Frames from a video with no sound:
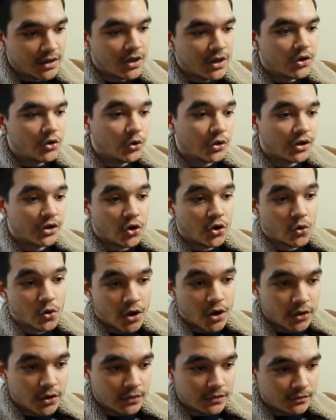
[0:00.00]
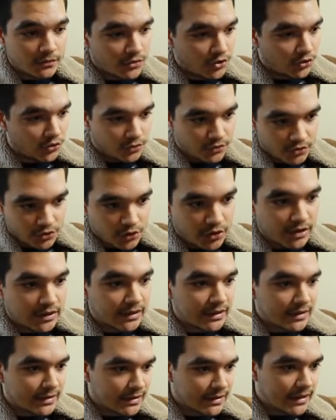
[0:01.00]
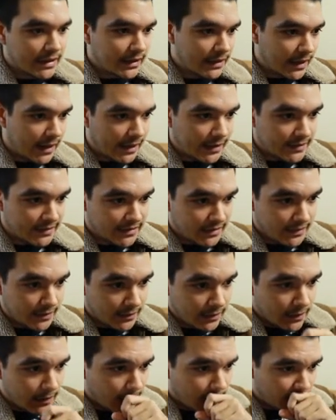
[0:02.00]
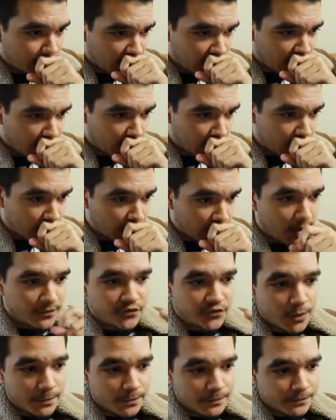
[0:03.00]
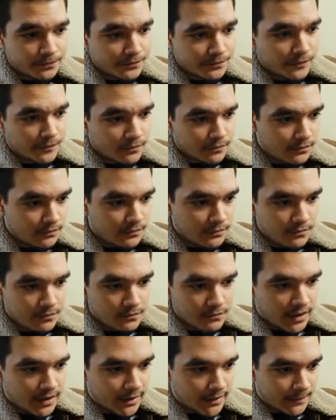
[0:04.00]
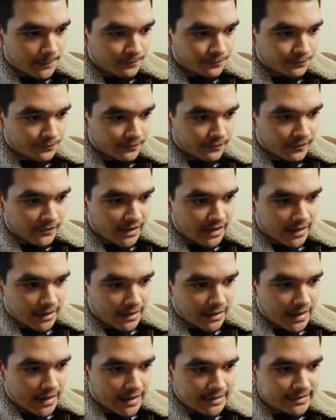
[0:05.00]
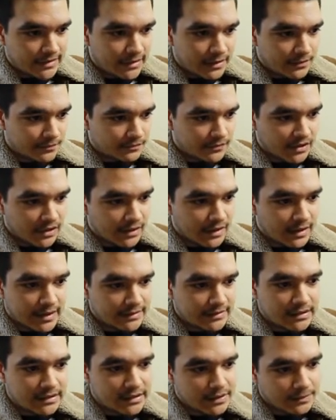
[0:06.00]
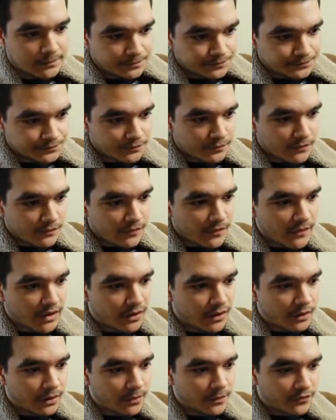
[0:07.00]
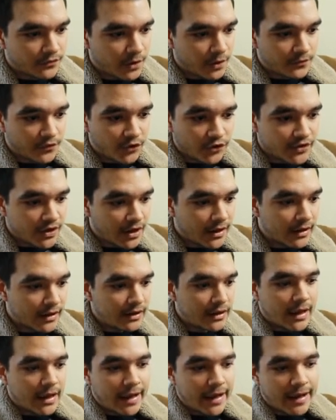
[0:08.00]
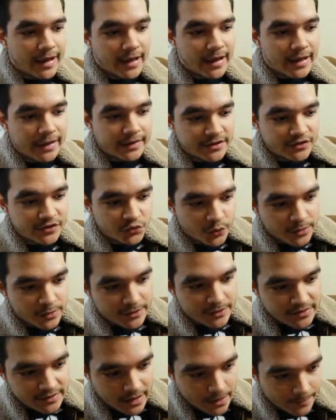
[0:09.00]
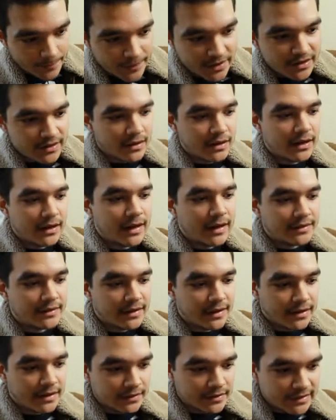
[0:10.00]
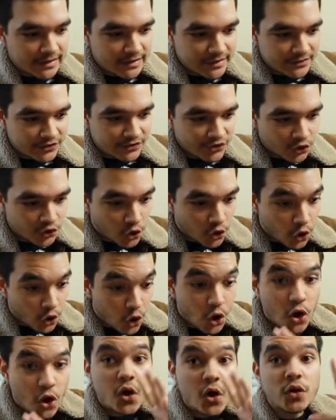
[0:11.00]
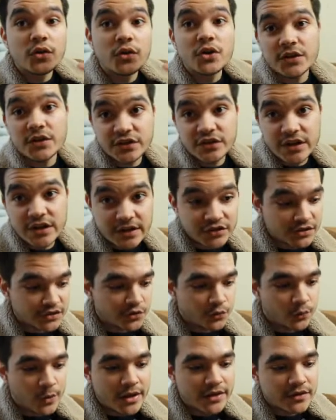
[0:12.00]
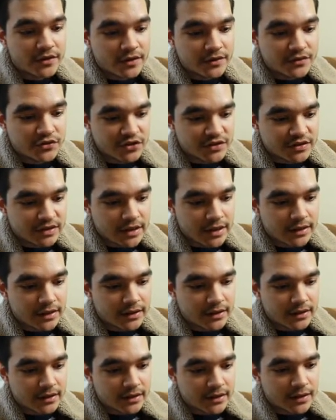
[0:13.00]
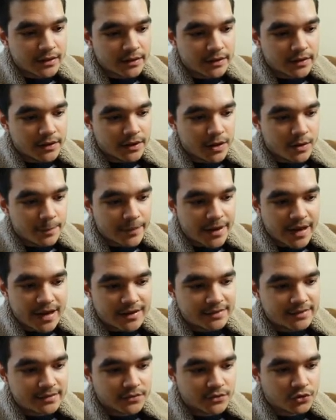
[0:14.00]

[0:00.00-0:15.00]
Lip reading: you can go on, you can click the link and see, it comes from Adira from Fusha, and this is what it means in Armenia, and then these are all the conjugations, rather than just like the past,